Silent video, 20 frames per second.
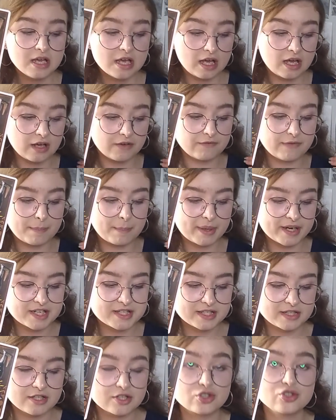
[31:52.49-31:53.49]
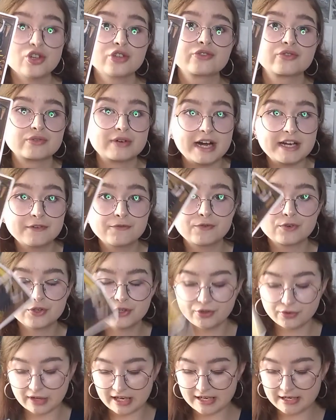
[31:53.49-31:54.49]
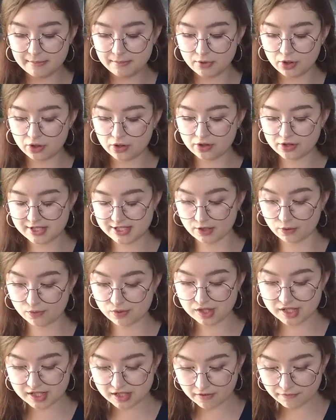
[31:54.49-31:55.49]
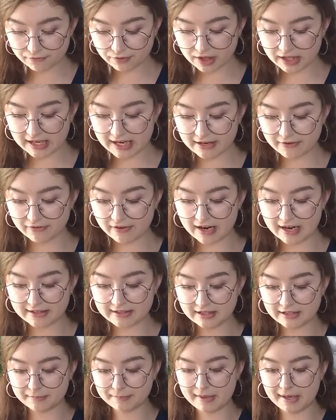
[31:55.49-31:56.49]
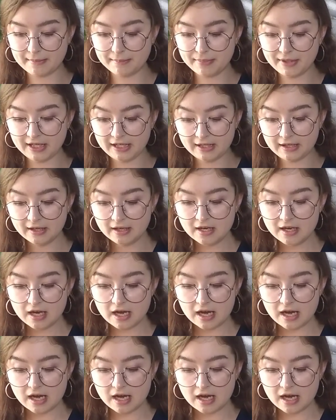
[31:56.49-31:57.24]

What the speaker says: the person is not right for you anymore, so something like that it might be.